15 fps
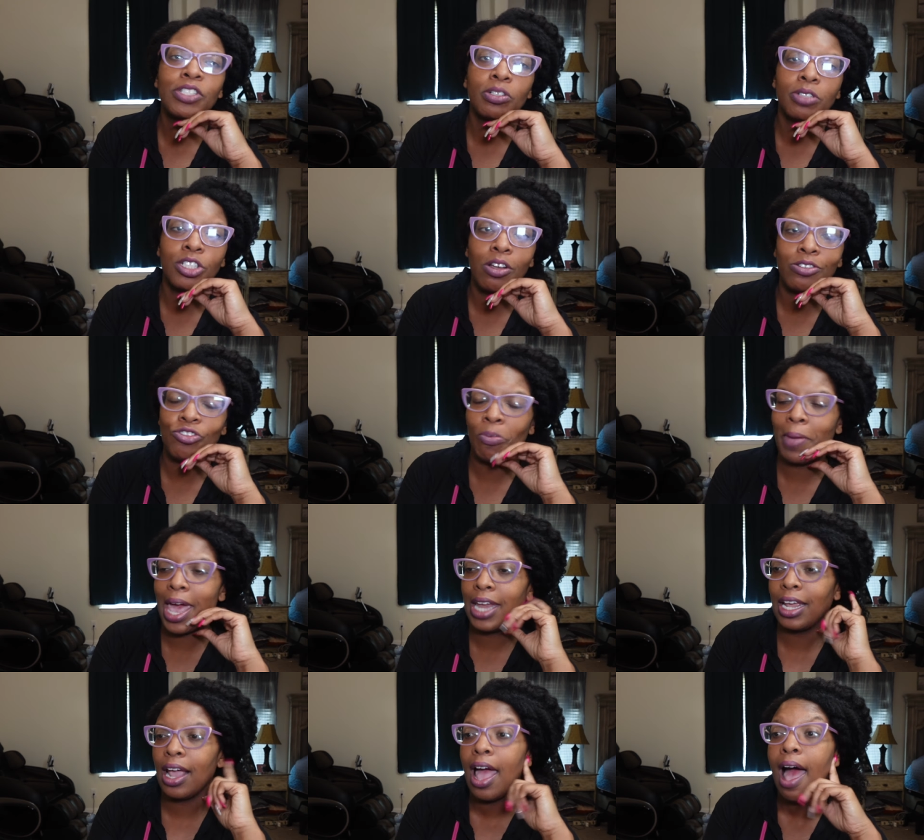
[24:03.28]
so so
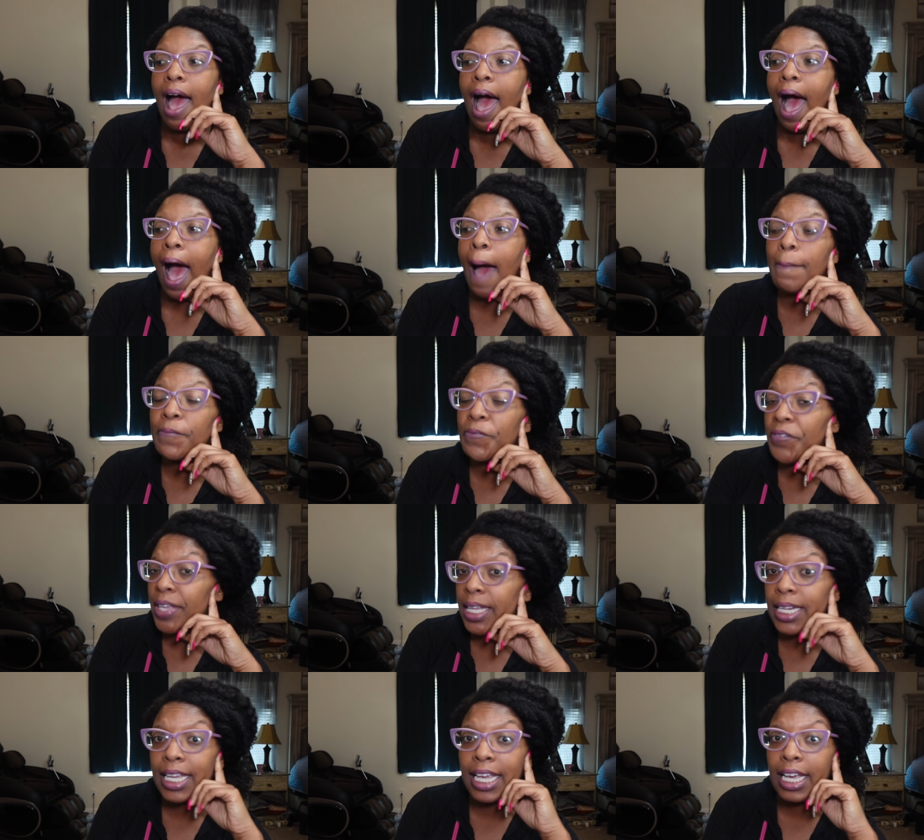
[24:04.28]
dramatic. I'm
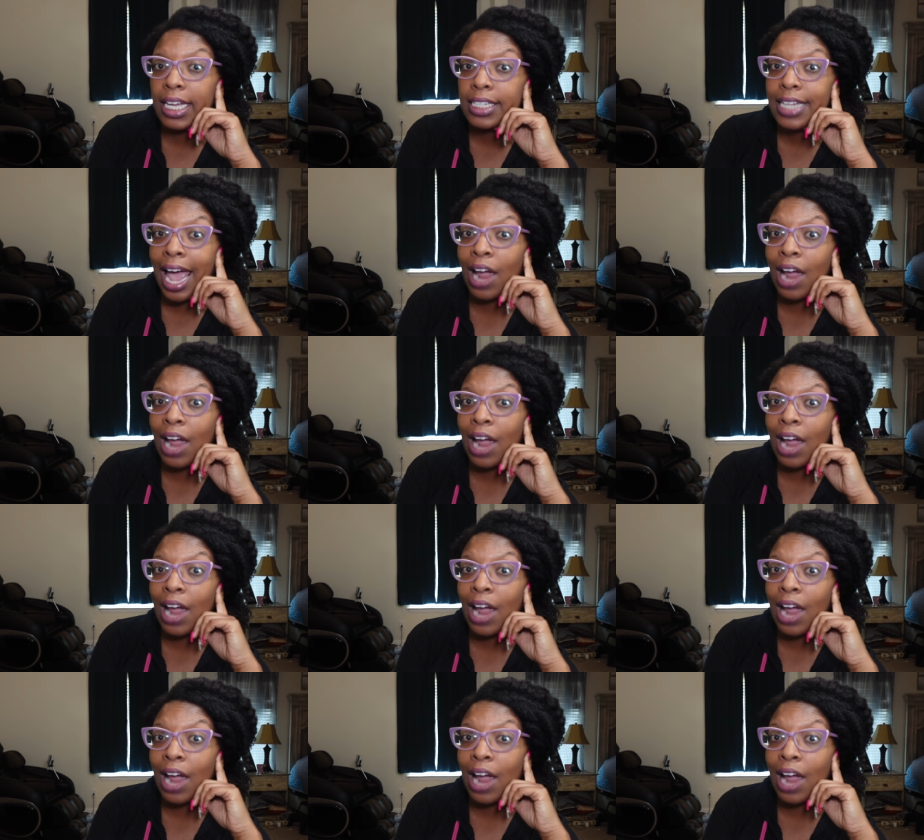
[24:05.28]
feeling it.